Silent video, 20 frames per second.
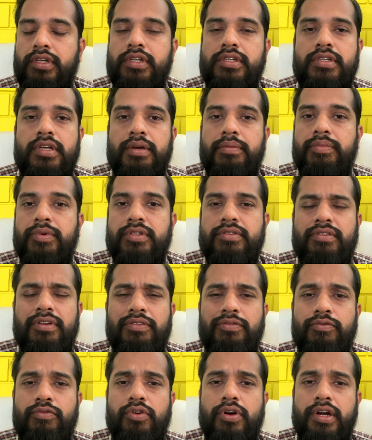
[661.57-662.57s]
disciples
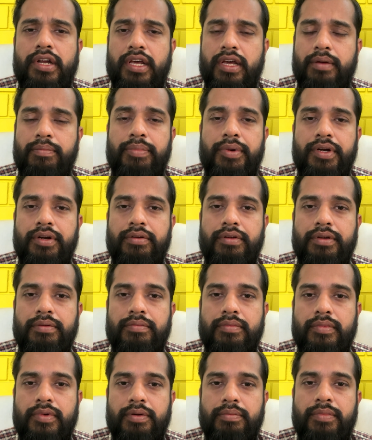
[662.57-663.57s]
said, "What happened to
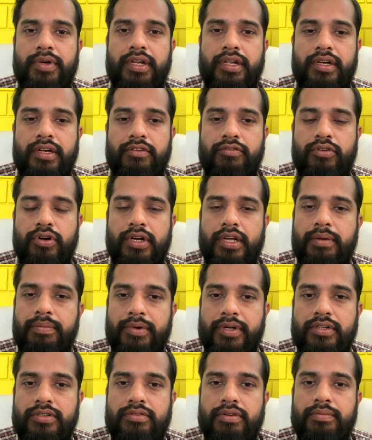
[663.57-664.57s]
him?" Immediately, "What
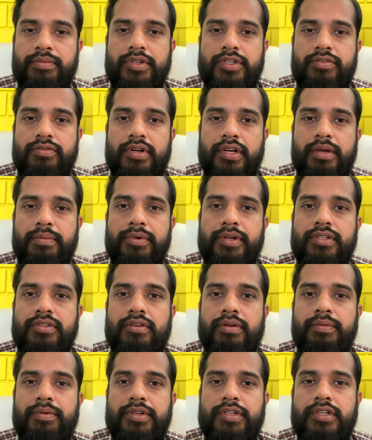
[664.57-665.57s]
happened, Swamiji? What happened,
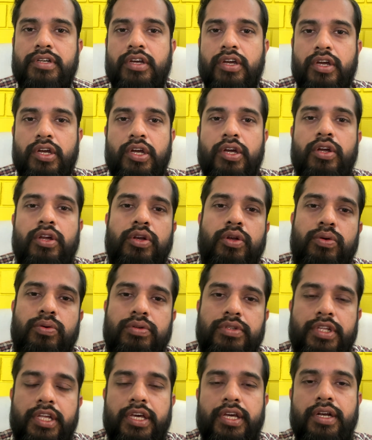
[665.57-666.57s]
Swamiji?
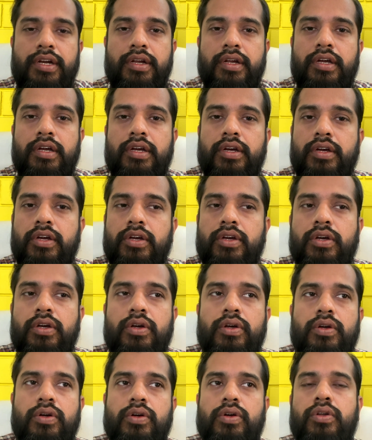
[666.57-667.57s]
Look there.
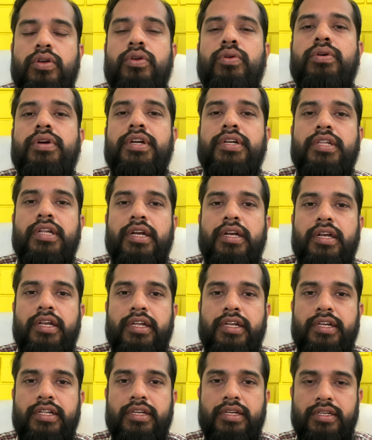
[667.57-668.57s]
Look at that
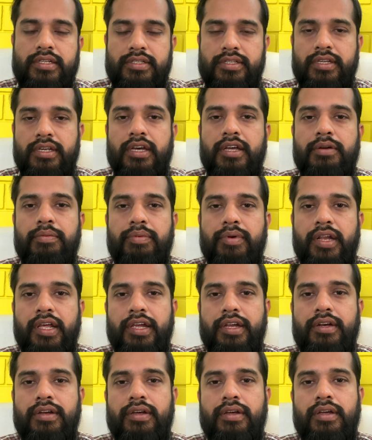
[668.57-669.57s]
lady. See her
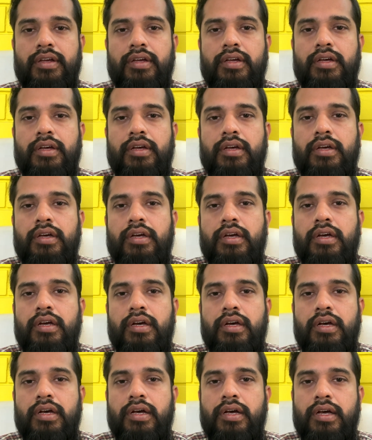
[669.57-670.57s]
plight.
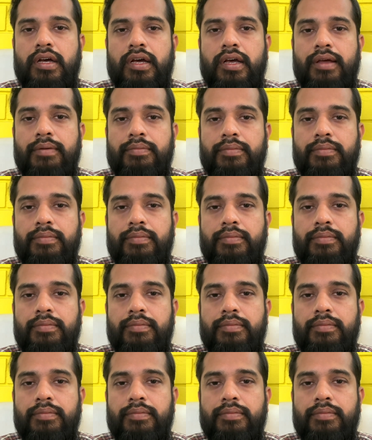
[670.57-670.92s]
I